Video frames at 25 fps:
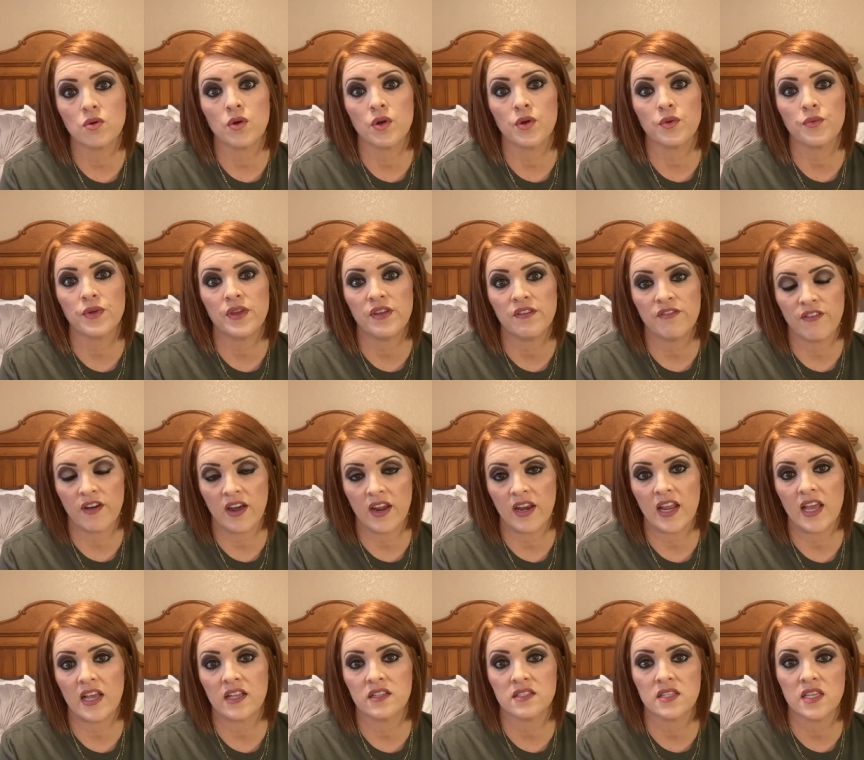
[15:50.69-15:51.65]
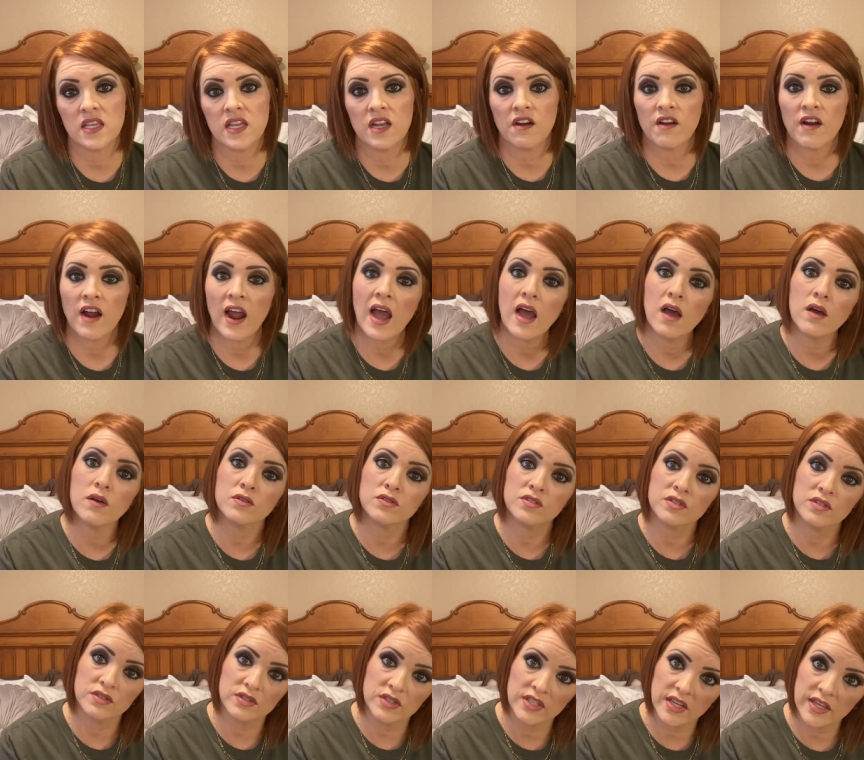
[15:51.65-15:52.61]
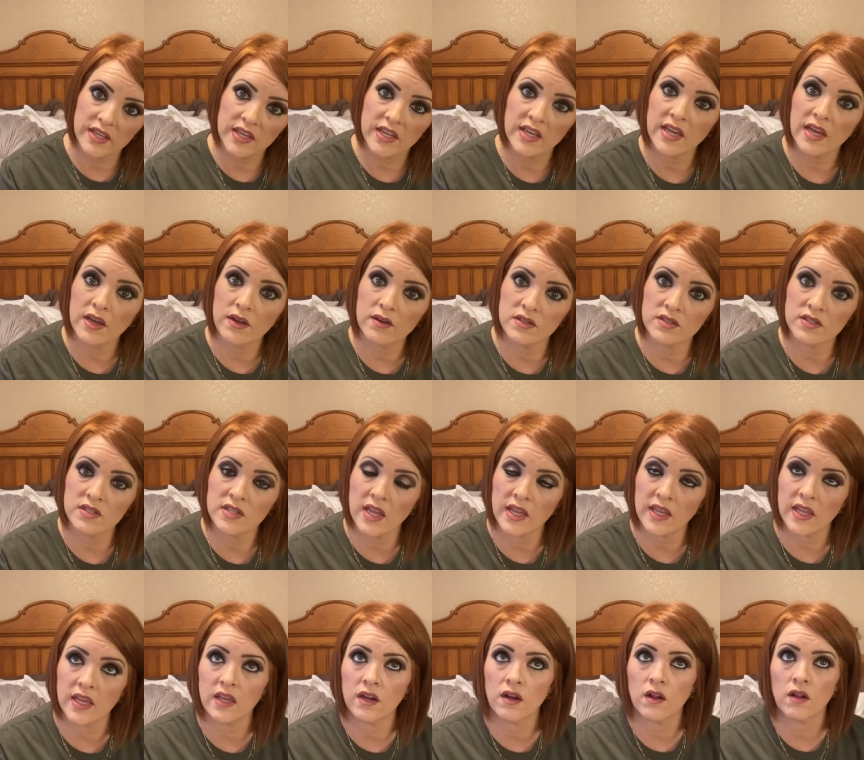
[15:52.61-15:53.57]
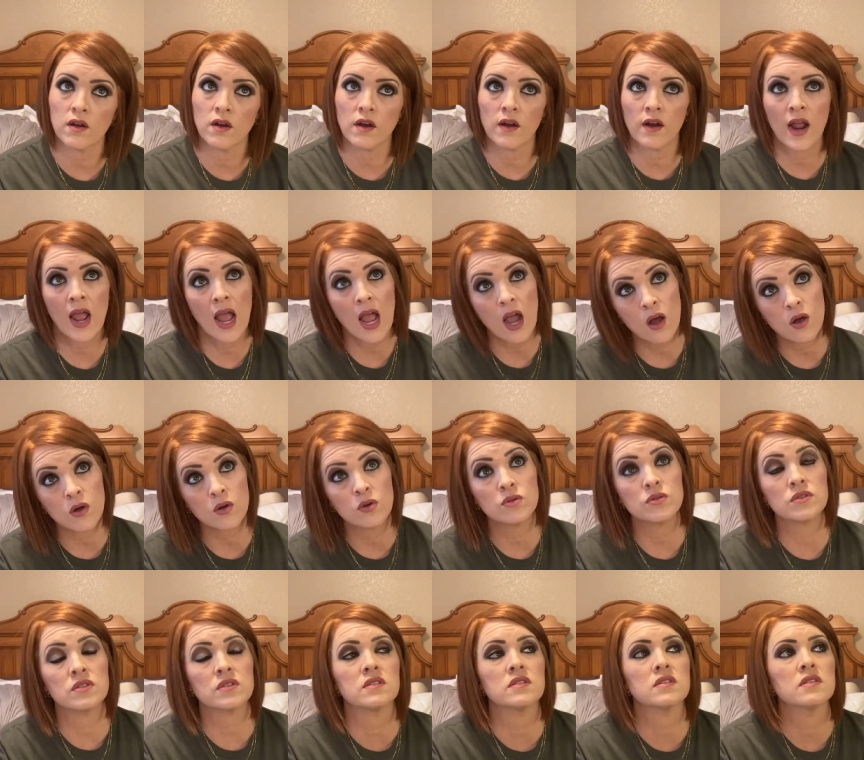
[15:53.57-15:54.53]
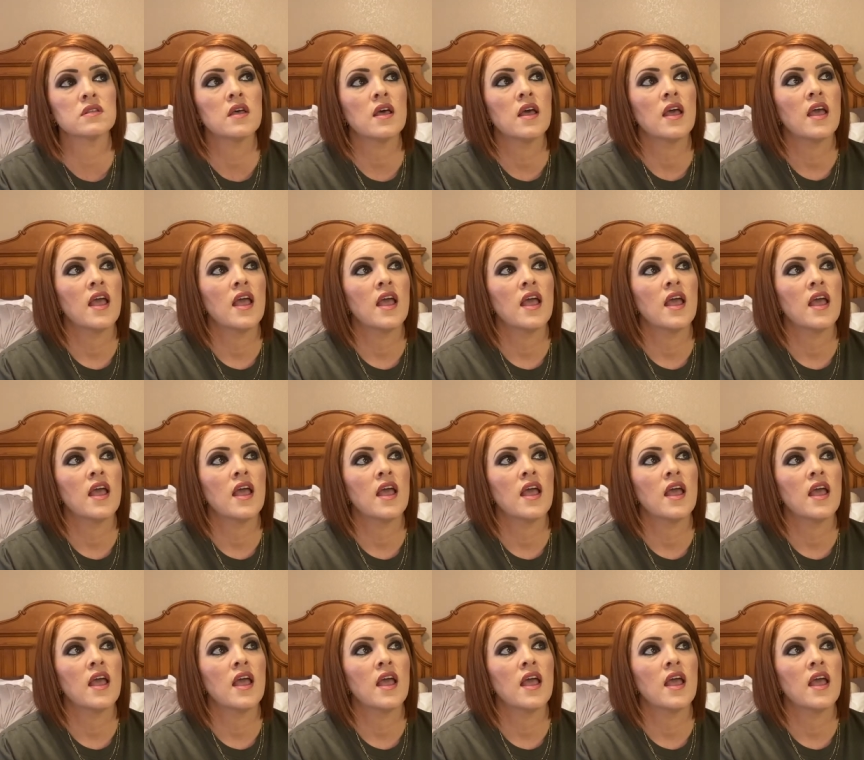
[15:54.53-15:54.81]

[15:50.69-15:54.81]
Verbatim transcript: or refinancing our house or taking out a second on our house.